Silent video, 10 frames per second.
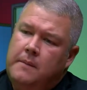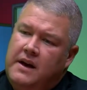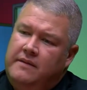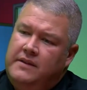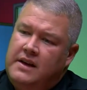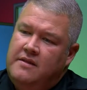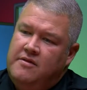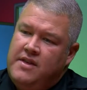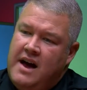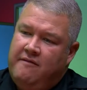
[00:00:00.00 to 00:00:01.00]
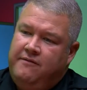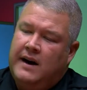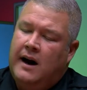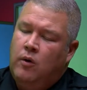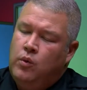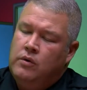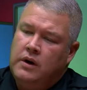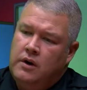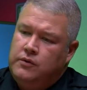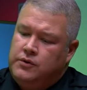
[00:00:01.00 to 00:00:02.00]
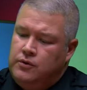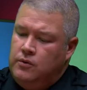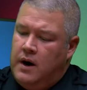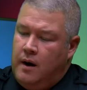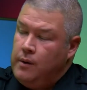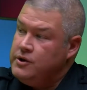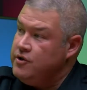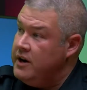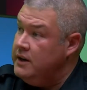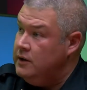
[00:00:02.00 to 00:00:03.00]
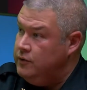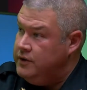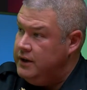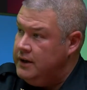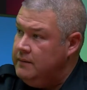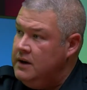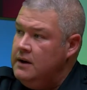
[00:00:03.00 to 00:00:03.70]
And then that file will go to our training lieutenant.